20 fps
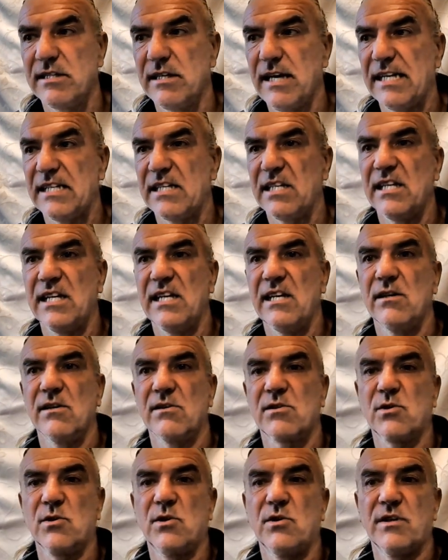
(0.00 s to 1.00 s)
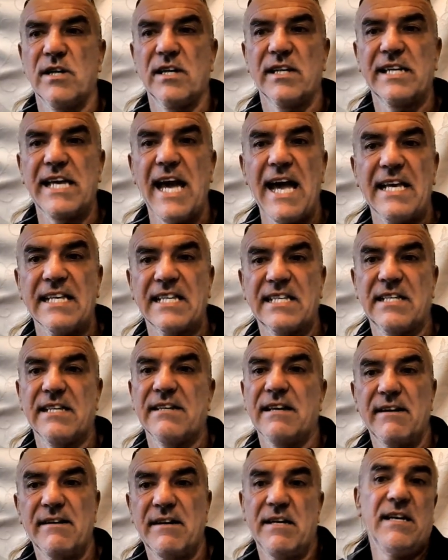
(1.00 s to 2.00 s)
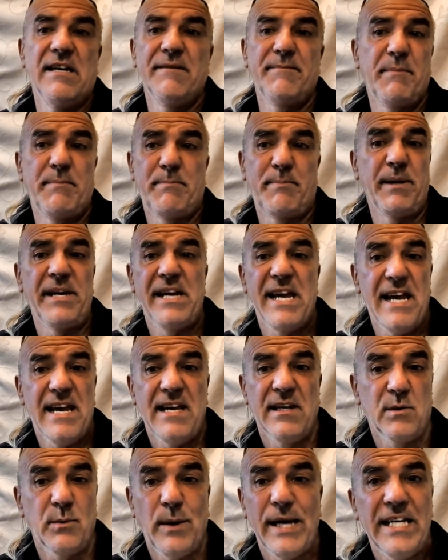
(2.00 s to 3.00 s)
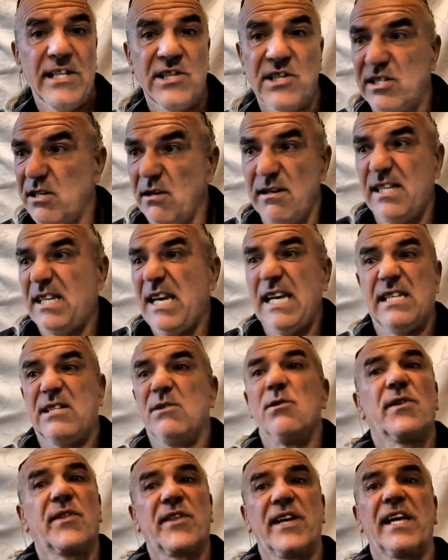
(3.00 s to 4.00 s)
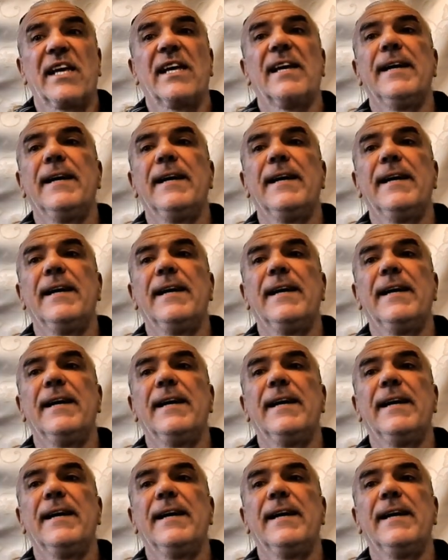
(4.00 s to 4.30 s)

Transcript: Anthony Osora, gets per year's wages. So it's nothing.